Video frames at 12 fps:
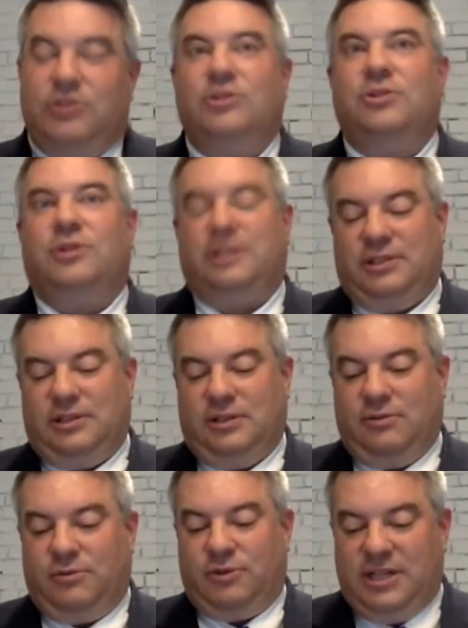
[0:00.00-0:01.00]
your choice
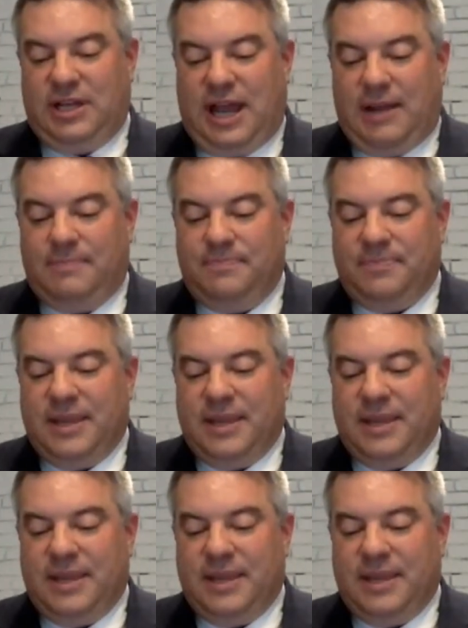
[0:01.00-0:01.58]
for today.